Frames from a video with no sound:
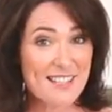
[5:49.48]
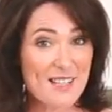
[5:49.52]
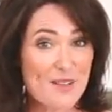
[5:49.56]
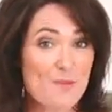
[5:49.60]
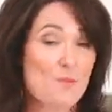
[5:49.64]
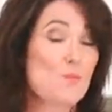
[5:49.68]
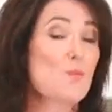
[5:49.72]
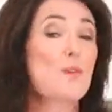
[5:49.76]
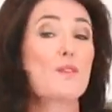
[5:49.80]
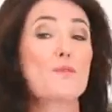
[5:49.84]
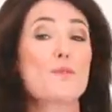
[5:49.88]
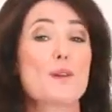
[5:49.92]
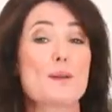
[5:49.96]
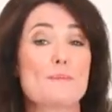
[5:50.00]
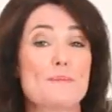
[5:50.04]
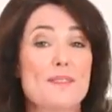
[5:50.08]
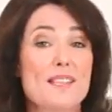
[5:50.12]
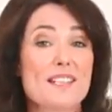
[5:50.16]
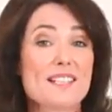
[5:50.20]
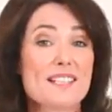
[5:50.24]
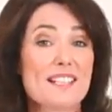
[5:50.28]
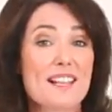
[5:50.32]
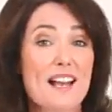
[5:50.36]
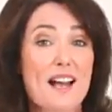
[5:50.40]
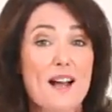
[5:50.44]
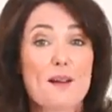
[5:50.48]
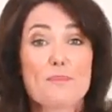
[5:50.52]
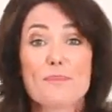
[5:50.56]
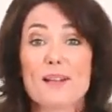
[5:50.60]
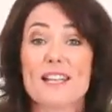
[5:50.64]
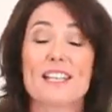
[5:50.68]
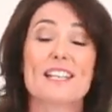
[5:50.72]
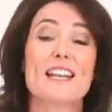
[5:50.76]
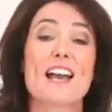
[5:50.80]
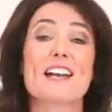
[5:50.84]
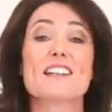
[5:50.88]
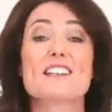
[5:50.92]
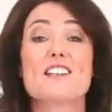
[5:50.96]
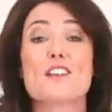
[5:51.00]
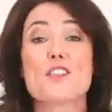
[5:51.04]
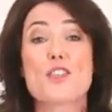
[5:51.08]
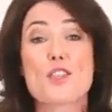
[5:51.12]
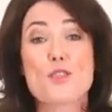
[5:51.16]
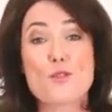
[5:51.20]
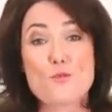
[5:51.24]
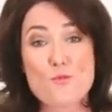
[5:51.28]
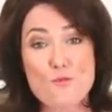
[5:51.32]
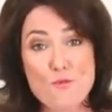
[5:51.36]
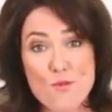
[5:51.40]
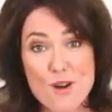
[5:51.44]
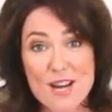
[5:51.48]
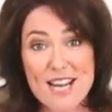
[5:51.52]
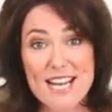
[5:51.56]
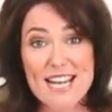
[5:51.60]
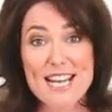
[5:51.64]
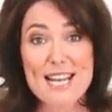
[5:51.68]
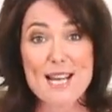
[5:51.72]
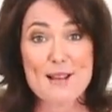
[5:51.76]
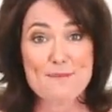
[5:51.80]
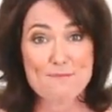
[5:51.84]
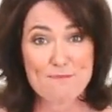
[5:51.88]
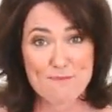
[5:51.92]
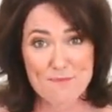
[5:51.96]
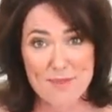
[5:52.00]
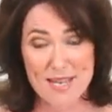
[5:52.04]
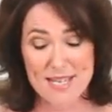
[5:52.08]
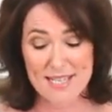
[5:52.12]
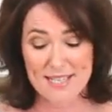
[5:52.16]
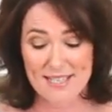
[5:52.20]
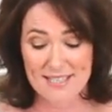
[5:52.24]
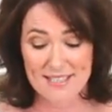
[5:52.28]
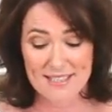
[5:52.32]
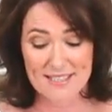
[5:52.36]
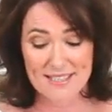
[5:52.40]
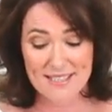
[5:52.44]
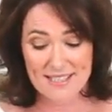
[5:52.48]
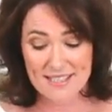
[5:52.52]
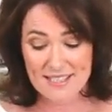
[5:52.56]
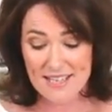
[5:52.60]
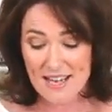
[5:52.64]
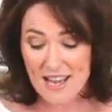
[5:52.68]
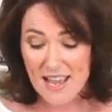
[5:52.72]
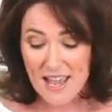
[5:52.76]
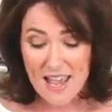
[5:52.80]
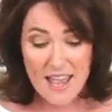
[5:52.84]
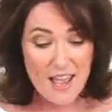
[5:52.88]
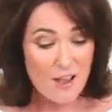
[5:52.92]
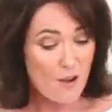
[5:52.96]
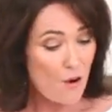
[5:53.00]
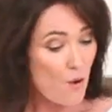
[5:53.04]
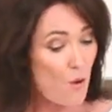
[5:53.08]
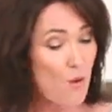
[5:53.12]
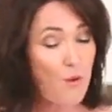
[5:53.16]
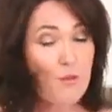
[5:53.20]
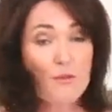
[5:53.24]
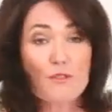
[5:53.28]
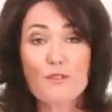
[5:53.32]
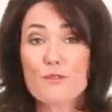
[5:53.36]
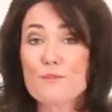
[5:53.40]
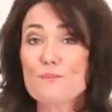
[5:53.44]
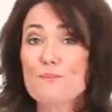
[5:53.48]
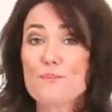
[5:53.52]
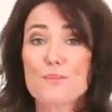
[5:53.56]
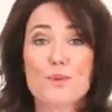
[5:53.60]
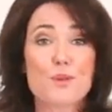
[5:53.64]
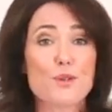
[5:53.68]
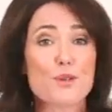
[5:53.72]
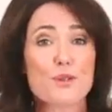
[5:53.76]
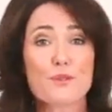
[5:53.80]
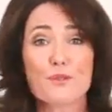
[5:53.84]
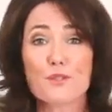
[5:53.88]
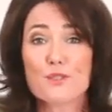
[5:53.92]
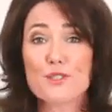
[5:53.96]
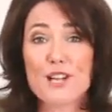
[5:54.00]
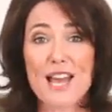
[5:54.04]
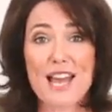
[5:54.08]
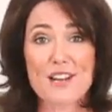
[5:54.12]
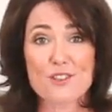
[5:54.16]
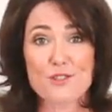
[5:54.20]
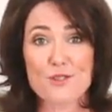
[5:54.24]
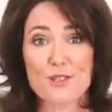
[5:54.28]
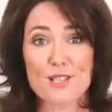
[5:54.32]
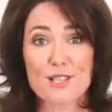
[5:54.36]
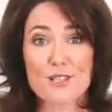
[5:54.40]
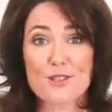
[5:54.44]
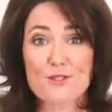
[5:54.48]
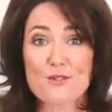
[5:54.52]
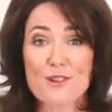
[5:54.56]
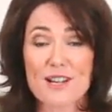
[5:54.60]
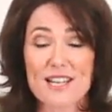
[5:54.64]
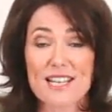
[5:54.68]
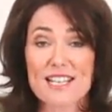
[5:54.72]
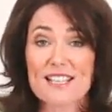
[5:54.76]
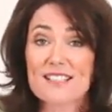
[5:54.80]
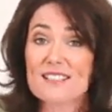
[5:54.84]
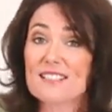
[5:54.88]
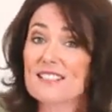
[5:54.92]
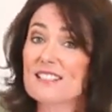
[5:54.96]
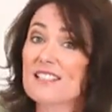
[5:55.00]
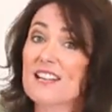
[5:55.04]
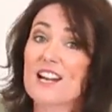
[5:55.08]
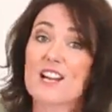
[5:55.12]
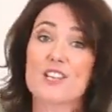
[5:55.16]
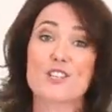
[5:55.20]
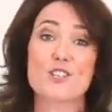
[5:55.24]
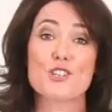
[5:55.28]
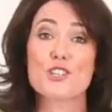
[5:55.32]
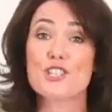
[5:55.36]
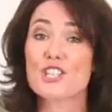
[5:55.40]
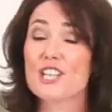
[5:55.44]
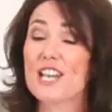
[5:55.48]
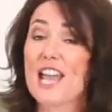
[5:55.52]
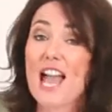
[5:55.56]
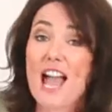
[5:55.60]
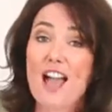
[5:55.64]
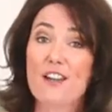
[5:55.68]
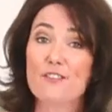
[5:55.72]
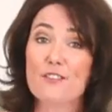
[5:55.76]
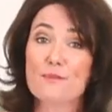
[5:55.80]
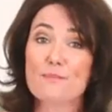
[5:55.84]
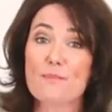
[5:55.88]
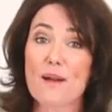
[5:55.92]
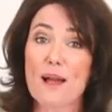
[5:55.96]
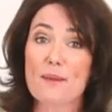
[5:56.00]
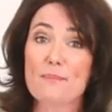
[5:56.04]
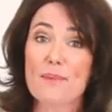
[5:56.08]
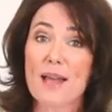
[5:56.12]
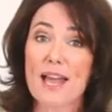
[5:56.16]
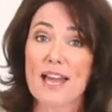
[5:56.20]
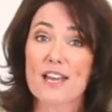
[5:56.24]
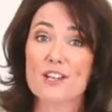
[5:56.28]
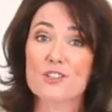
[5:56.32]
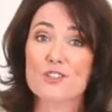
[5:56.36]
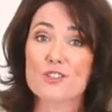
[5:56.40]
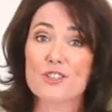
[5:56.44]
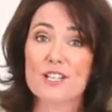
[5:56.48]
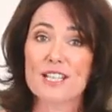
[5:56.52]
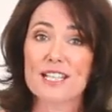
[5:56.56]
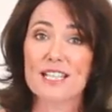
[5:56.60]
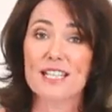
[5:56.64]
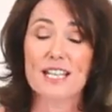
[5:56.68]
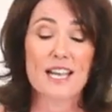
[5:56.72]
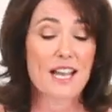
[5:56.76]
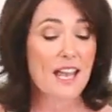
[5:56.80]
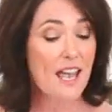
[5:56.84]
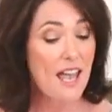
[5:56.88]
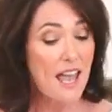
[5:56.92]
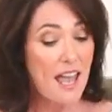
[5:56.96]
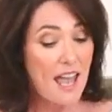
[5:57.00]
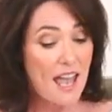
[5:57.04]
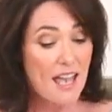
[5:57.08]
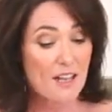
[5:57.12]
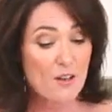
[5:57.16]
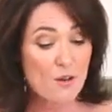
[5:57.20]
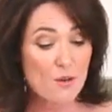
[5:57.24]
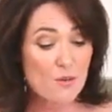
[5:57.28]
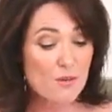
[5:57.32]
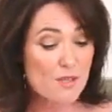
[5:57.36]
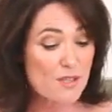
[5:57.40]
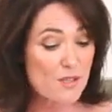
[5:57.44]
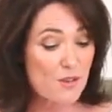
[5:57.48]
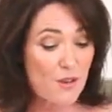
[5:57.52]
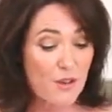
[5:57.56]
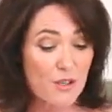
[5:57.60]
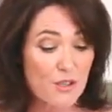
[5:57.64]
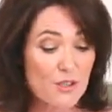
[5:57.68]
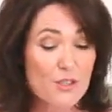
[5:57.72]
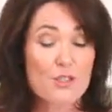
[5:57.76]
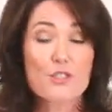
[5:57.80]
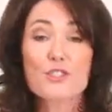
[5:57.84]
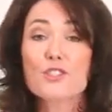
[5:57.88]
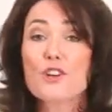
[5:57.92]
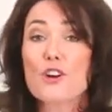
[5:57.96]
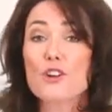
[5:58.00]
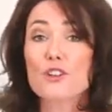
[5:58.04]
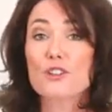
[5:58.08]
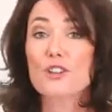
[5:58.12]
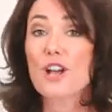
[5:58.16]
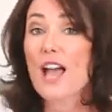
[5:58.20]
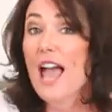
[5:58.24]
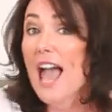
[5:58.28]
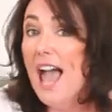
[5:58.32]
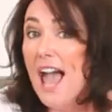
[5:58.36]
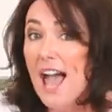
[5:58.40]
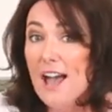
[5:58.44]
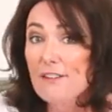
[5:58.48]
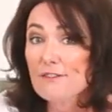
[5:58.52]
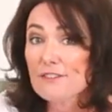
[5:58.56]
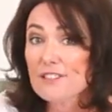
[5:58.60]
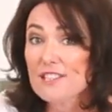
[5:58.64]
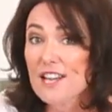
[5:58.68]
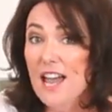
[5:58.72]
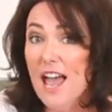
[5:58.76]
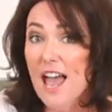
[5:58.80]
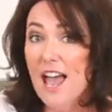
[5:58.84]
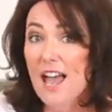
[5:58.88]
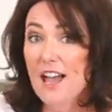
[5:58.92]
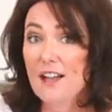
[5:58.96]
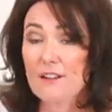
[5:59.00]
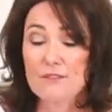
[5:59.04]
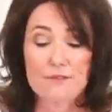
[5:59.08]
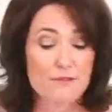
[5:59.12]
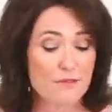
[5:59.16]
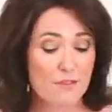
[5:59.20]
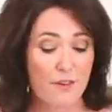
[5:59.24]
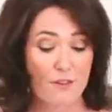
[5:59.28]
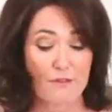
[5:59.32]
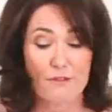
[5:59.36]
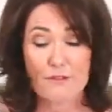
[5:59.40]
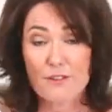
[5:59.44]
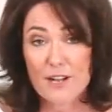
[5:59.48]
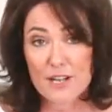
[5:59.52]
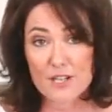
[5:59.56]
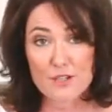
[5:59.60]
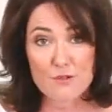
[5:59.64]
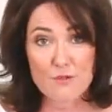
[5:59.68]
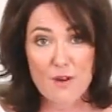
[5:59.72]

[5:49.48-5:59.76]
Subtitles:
that we've whipped this up in under 3 minutes, all from beautiful natural ingredients that I usually have in my pantry. And also, you don't have to have fresh